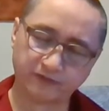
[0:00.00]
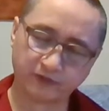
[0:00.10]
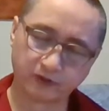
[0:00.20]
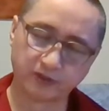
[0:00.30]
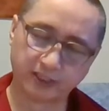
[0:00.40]

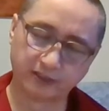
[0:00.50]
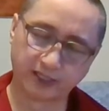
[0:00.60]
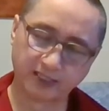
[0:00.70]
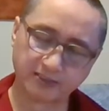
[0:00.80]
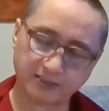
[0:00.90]
difficulty
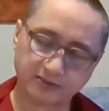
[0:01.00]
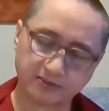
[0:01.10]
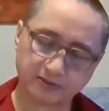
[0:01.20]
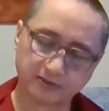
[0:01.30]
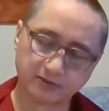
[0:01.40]

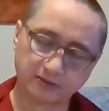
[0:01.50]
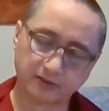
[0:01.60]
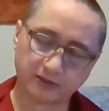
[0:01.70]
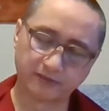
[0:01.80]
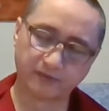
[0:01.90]
arises,
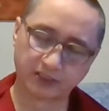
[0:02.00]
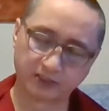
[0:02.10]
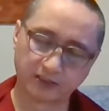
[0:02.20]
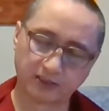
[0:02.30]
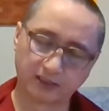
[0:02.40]
in
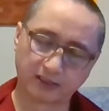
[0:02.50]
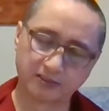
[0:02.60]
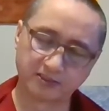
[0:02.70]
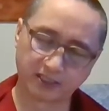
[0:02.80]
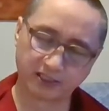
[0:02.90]
particular like
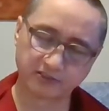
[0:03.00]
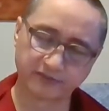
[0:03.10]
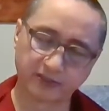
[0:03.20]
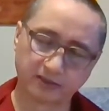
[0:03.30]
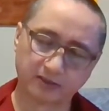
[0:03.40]
a
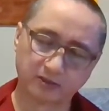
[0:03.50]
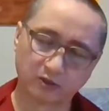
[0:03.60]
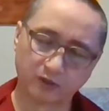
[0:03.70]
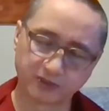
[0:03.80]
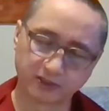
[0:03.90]
discouragement,
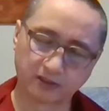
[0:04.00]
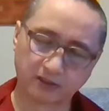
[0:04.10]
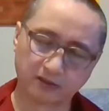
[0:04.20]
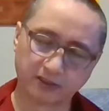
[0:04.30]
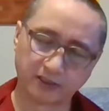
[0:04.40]

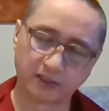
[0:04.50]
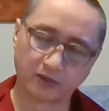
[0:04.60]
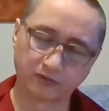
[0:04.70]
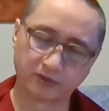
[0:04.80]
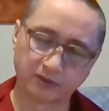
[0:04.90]
obstacle,
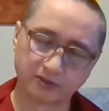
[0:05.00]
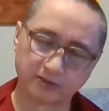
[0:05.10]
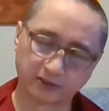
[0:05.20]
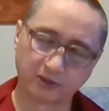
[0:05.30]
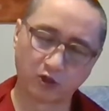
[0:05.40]
inner outer
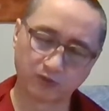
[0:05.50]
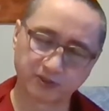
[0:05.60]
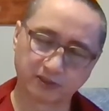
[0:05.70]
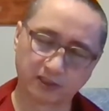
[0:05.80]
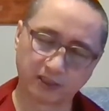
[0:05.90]
secret
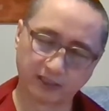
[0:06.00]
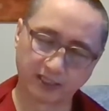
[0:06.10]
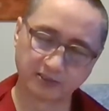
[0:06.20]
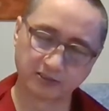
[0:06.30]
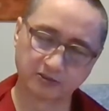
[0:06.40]
obstacle
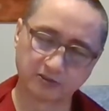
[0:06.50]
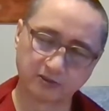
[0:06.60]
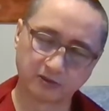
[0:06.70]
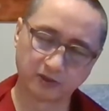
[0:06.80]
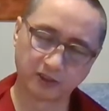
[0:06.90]

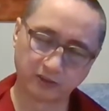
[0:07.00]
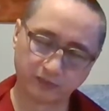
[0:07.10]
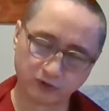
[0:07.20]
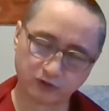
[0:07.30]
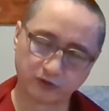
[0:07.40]
arises in
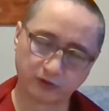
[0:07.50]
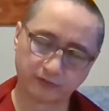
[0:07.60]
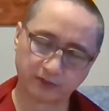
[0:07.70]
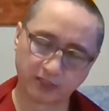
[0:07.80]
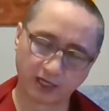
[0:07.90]
the
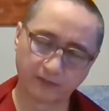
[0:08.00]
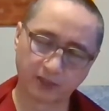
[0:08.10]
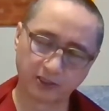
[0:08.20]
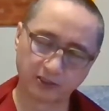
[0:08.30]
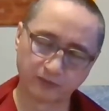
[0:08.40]
pursuit of the
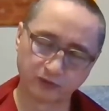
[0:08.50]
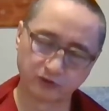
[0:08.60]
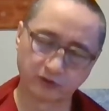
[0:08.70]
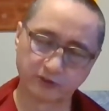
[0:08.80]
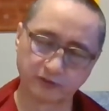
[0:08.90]
Dharma, in the
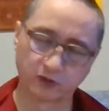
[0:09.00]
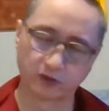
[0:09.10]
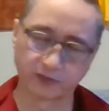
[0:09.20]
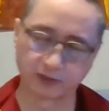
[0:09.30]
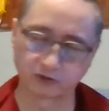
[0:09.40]
pursuit of
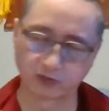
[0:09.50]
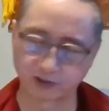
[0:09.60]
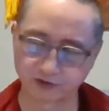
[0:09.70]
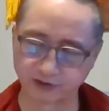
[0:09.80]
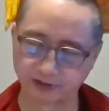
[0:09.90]
developing
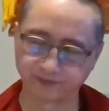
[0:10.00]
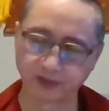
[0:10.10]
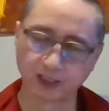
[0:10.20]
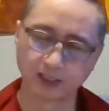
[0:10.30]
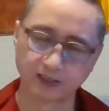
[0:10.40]
true
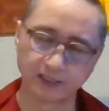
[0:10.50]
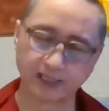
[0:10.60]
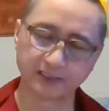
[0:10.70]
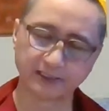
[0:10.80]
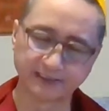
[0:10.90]
altruism,
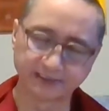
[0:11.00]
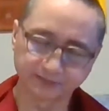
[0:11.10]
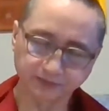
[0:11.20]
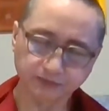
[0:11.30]
then